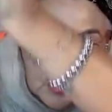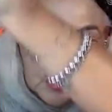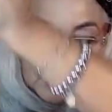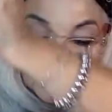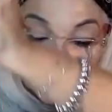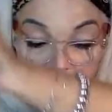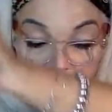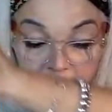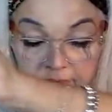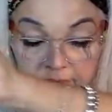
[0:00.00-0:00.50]

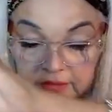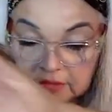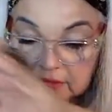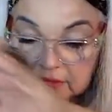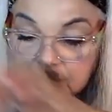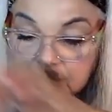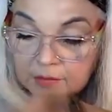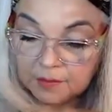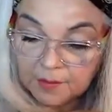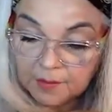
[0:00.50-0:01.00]
and I've seen
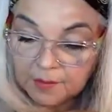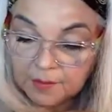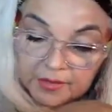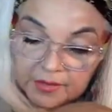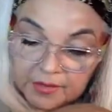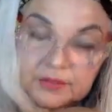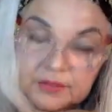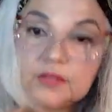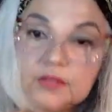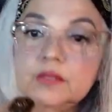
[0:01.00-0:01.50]
them in the
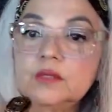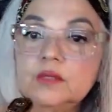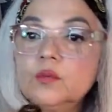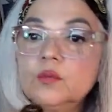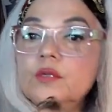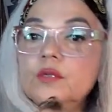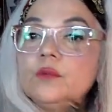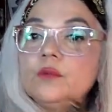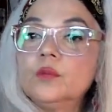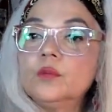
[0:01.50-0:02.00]
magazines.
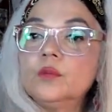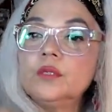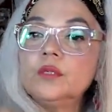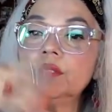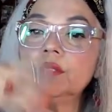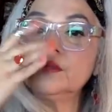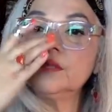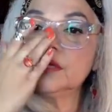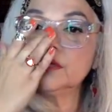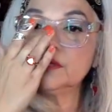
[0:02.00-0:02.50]
What, what do
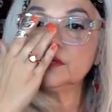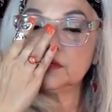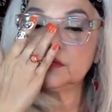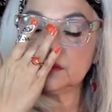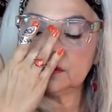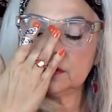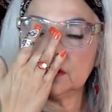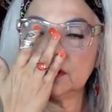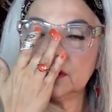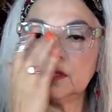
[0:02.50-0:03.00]
you guys
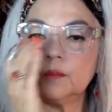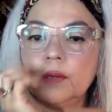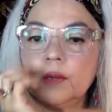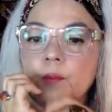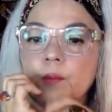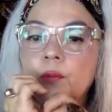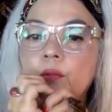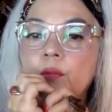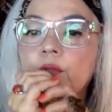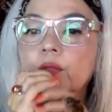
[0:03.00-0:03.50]
think about
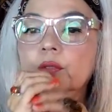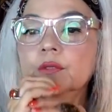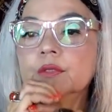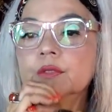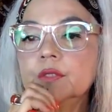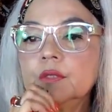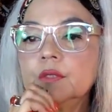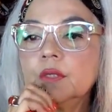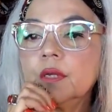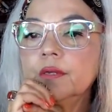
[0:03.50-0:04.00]
pearls?
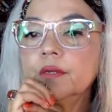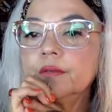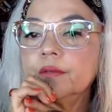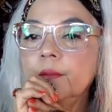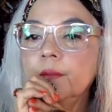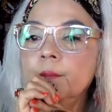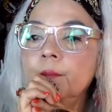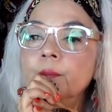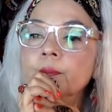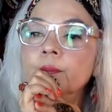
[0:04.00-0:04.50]
Do you like
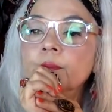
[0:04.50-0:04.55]
them?